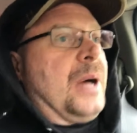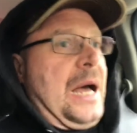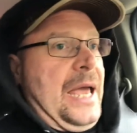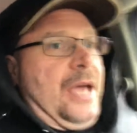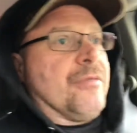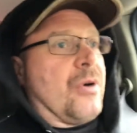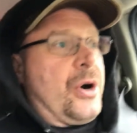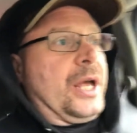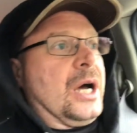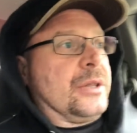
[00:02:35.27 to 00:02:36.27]
I have
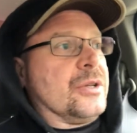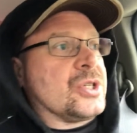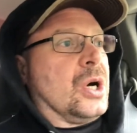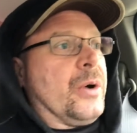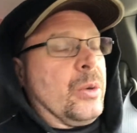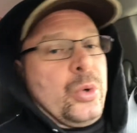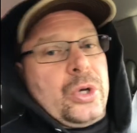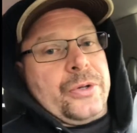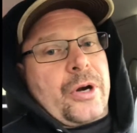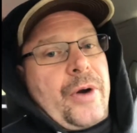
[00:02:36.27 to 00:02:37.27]
already got the sawing wood
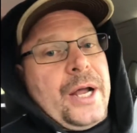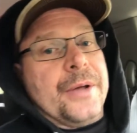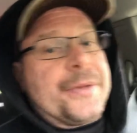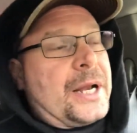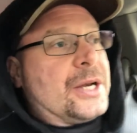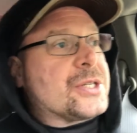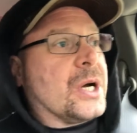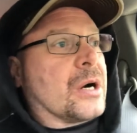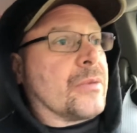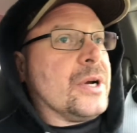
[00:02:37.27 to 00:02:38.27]
on the ground. Then I just
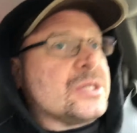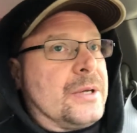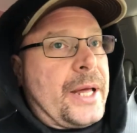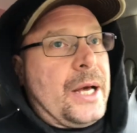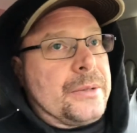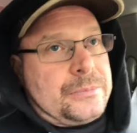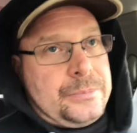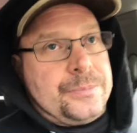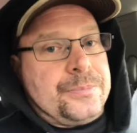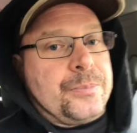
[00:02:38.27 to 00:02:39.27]
got to wrestle it out,
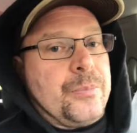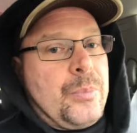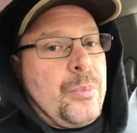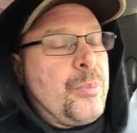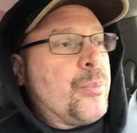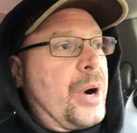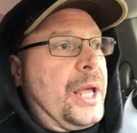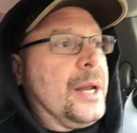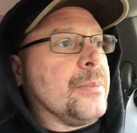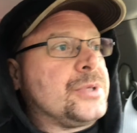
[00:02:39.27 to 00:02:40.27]
and bring
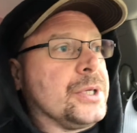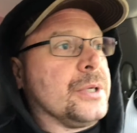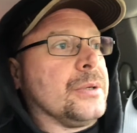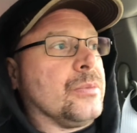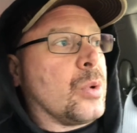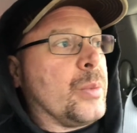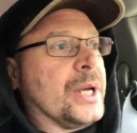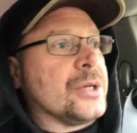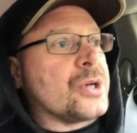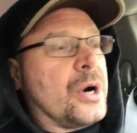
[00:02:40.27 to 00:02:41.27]
it up to we
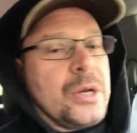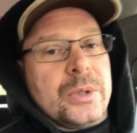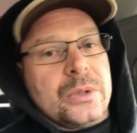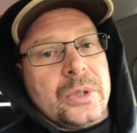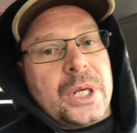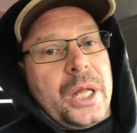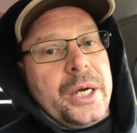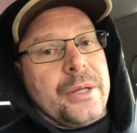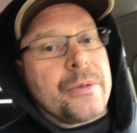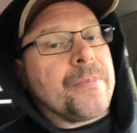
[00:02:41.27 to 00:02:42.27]
can turn it on the
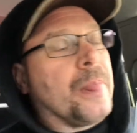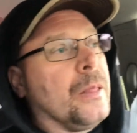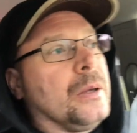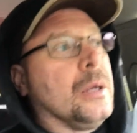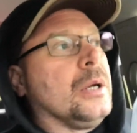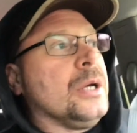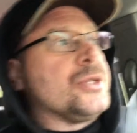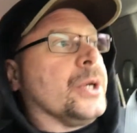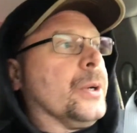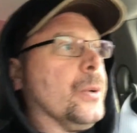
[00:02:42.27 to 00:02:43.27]
lathe.
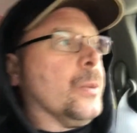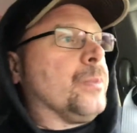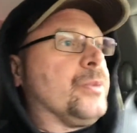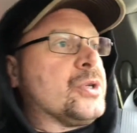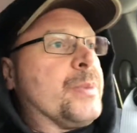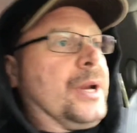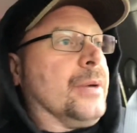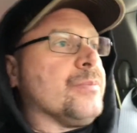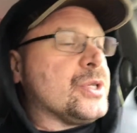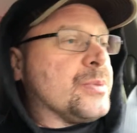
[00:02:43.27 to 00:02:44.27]
So there's been
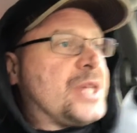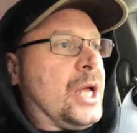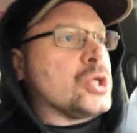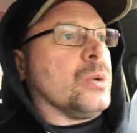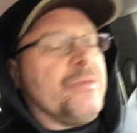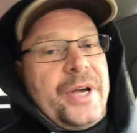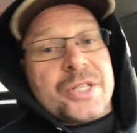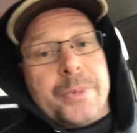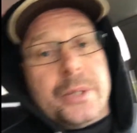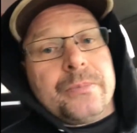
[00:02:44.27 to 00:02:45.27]
a substantial
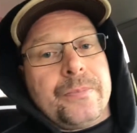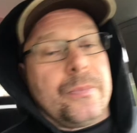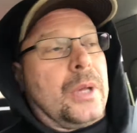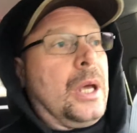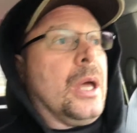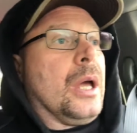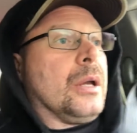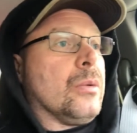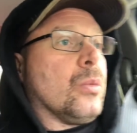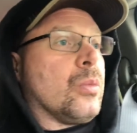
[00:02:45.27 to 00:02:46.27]
investment,
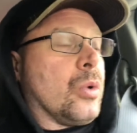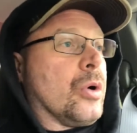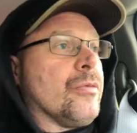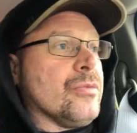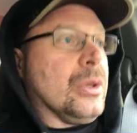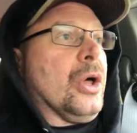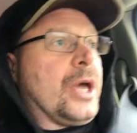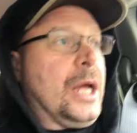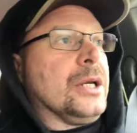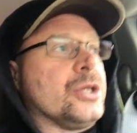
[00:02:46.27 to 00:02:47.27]
and we're
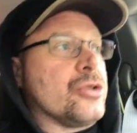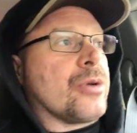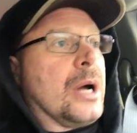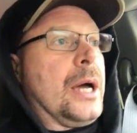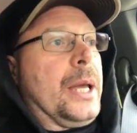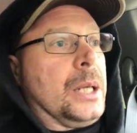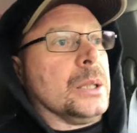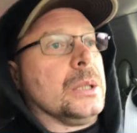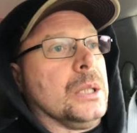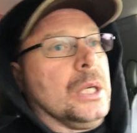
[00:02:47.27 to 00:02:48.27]
looking to try and